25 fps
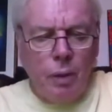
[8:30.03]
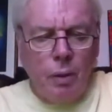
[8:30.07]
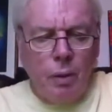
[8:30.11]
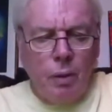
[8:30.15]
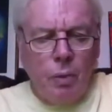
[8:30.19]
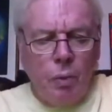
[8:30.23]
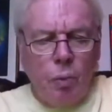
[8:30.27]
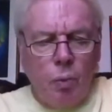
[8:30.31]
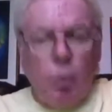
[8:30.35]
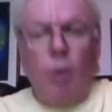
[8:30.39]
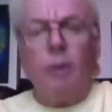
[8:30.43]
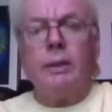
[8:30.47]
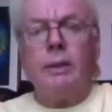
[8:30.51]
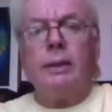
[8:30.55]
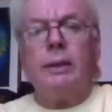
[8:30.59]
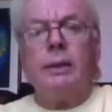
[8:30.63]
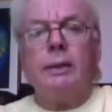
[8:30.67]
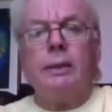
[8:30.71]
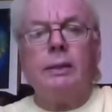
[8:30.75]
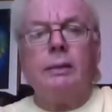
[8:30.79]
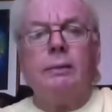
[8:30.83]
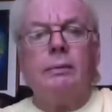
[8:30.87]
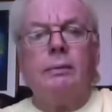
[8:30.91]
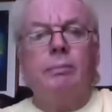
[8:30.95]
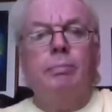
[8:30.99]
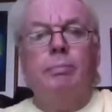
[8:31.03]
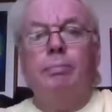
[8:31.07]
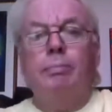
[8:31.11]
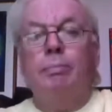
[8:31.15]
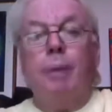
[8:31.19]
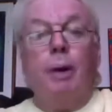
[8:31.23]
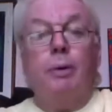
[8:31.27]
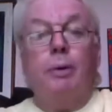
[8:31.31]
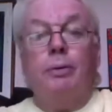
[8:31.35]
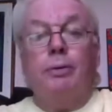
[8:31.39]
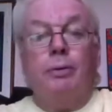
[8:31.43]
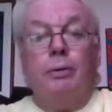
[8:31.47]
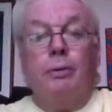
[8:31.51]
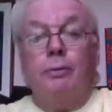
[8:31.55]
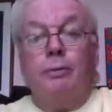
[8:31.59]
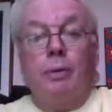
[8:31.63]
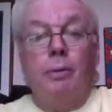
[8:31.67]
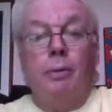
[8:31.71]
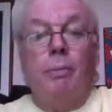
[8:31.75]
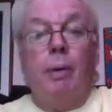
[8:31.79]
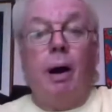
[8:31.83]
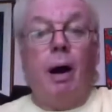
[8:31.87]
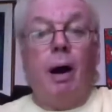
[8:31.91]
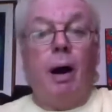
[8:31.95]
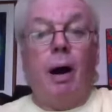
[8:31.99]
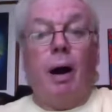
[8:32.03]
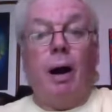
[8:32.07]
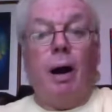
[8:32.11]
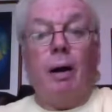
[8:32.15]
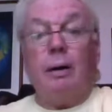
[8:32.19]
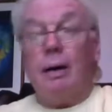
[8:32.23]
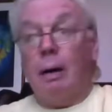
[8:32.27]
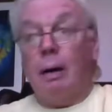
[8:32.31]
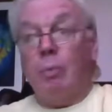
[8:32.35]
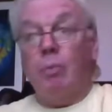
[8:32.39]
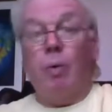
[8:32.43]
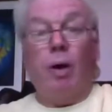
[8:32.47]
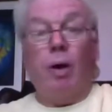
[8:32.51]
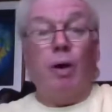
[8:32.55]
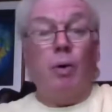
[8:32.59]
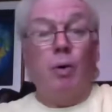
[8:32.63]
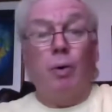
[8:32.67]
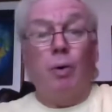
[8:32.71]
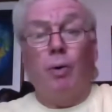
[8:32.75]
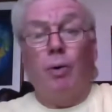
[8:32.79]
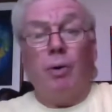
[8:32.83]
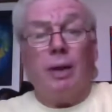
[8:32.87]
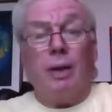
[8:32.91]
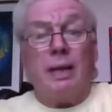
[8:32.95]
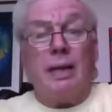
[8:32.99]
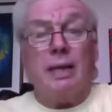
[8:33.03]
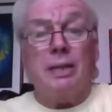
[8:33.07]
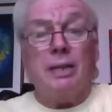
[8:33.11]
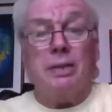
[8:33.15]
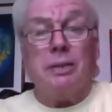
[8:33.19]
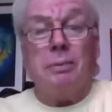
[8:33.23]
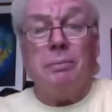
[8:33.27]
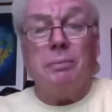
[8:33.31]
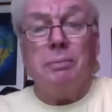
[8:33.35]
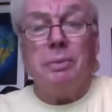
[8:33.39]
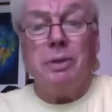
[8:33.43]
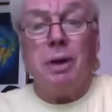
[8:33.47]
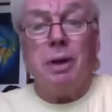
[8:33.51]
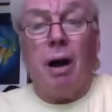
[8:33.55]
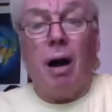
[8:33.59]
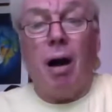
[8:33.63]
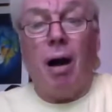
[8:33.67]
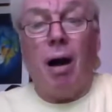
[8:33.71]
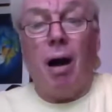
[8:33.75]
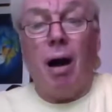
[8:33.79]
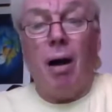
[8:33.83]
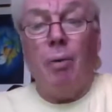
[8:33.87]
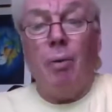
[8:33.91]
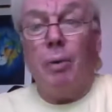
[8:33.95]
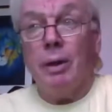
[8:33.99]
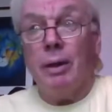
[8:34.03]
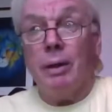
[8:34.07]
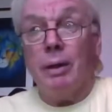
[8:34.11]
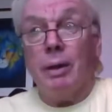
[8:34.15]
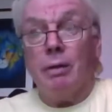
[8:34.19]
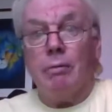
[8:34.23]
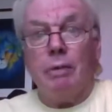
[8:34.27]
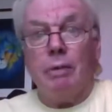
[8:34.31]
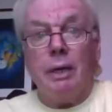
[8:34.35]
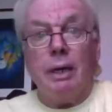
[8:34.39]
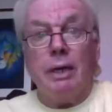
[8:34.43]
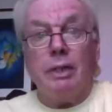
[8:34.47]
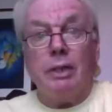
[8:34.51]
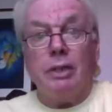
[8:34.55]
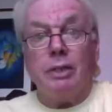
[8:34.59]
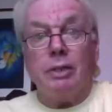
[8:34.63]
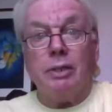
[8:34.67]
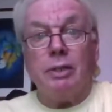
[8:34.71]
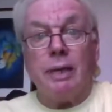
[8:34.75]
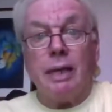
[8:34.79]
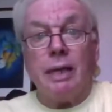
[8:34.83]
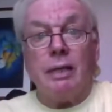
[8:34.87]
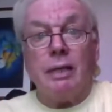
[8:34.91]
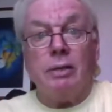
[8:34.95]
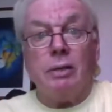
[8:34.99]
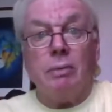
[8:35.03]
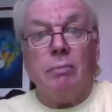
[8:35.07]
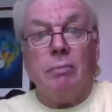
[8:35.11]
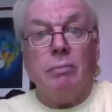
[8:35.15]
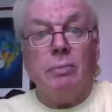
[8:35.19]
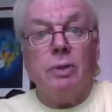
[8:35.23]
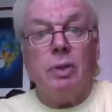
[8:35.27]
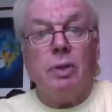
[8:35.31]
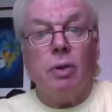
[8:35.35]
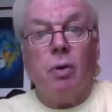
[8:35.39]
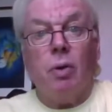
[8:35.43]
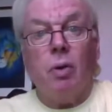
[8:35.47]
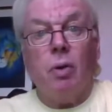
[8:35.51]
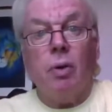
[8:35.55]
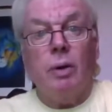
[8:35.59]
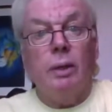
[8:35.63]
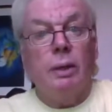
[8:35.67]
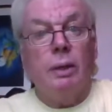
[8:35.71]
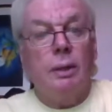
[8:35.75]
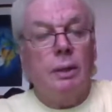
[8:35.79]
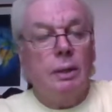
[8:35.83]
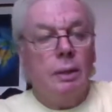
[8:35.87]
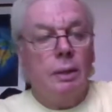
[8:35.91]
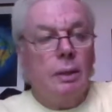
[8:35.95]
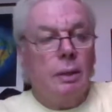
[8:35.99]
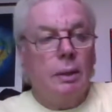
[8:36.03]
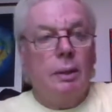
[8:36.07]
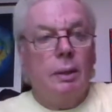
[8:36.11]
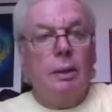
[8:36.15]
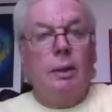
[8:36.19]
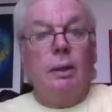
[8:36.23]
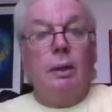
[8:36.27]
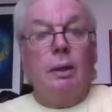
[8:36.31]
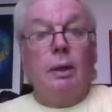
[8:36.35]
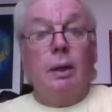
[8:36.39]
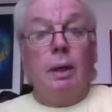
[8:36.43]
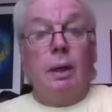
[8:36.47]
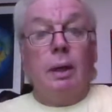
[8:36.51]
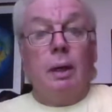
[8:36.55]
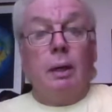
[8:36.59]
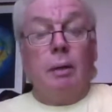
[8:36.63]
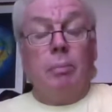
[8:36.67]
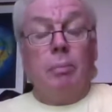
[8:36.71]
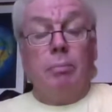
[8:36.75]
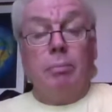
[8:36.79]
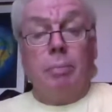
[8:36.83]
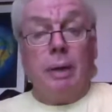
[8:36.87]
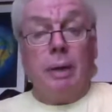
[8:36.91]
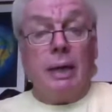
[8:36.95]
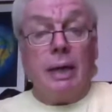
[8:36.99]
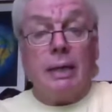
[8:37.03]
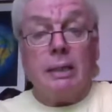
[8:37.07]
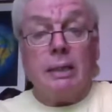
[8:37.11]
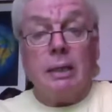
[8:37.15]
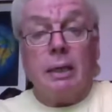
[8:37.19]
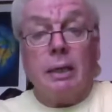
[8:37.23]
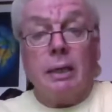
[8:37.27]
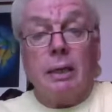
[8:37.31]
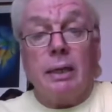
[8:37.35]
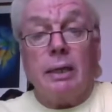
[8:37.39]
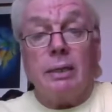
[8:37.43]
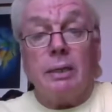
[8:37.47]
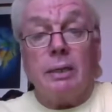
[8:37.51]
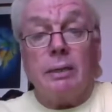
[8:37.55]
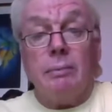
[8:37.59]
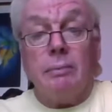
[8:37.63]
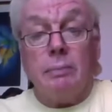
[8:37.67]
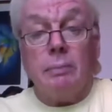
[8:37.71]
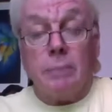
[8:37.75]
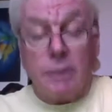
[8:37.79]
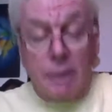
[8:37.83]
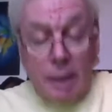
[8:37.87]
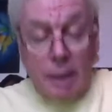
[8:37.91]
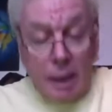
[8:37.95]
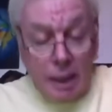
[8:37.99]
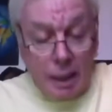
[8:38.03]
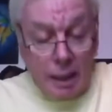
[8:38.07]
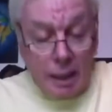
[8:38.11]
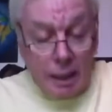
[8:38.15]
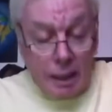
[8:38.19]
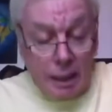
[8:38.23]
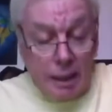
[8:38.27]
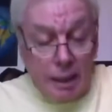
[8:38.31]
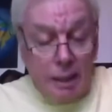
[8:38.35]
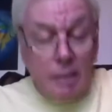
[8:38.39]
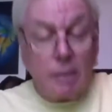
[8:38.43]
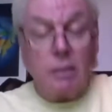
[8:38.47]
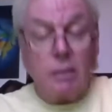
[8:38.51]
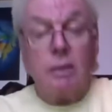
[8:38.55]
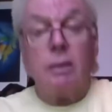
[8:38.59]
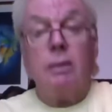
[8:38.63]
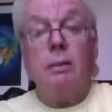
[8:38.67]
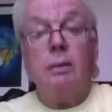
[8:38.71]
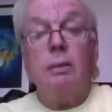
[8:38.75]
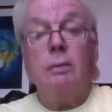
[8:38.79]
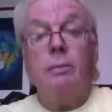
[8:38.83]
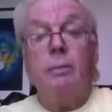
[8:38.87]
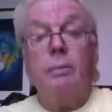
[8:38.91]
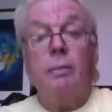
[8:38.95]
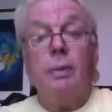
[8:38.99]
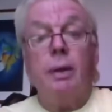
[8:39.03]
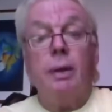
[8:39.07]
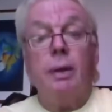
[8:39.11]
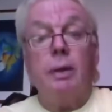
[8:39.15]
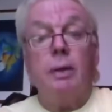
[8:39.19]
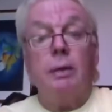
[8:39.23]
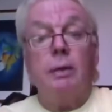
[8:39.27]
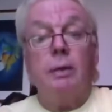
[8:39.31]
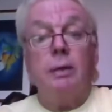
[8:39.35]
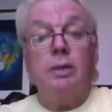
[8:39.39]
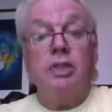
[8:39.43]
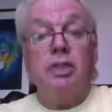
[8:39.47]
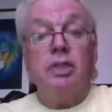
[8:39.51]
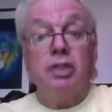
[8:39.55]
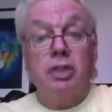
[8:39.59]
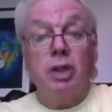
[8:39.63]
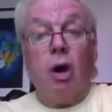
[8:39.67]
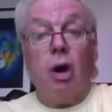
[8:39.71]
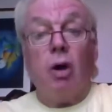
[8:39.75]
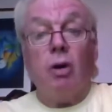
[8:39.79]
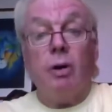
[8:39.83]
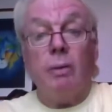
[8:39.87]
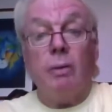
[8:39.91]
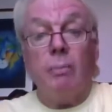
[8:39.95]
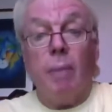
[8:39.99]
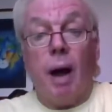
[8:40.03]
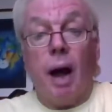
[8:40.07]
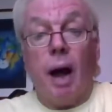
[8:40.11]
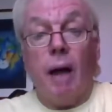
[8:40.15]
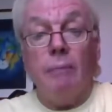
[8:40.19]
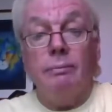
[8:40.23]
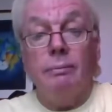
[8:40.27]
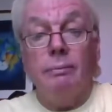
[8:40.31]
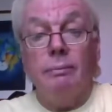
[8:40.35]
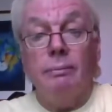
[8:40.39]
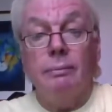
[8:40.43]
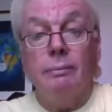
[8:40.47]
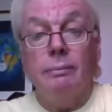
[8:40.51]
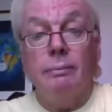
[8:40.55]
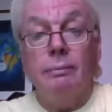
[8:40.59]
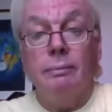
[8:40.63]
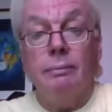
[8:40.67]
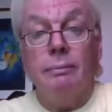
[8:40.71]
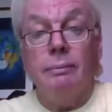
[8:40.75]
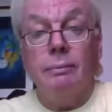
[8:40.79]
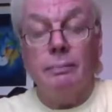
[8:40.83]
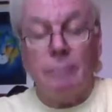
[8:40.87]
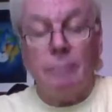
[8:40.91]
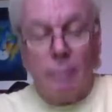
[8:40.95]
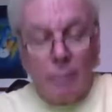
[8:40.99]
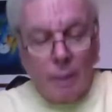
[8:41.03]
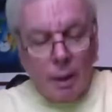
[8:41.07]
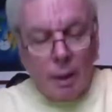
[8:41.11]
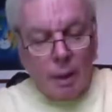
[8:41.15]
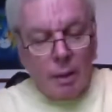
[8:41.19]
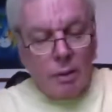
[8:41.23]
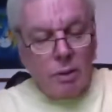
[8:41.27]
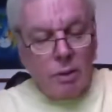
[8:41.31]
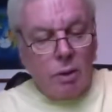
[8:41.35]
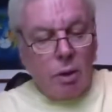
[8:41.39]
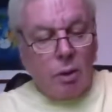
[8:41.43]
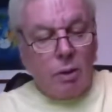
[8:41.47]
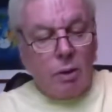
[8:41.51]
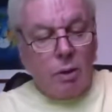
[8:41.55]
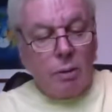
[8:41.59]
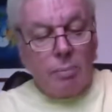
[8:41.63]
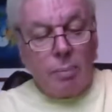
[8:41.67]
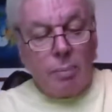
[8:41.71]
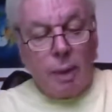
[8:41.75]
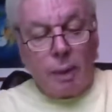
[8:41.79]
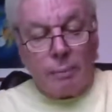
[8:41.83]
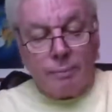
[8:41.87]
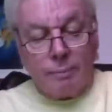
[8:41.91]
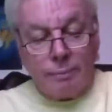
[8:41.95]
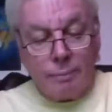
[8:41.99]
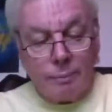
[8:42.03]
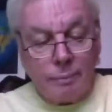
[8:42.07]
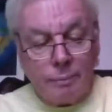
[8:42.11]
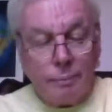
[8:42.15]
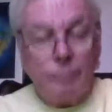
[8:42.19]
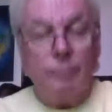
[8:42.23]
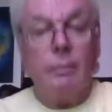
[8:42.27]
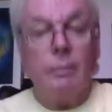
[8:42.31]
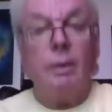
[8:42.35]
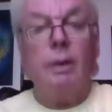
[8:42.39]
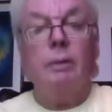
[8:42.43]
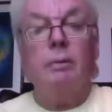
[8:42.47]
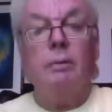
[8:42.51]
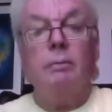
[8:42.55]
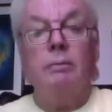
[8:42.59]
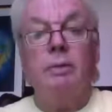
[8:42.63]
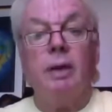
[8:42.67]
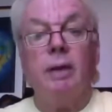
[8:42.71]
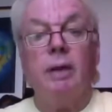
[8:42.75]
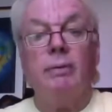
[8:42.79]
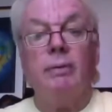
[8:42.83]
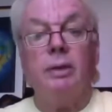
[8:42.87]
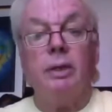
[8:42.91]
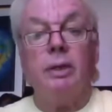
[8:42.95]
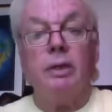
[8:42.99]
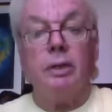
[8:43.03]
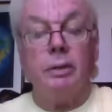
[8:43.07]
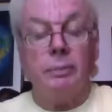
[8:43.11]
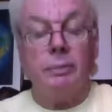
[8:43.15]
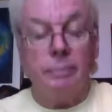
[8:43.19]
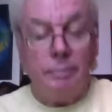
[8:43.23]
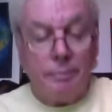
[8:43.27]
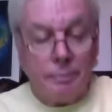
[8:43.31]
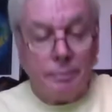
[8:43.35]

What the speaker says: what both of them are, and what all isms are, whether they're religious isms or political isms, is dogma. Dogma. Definition.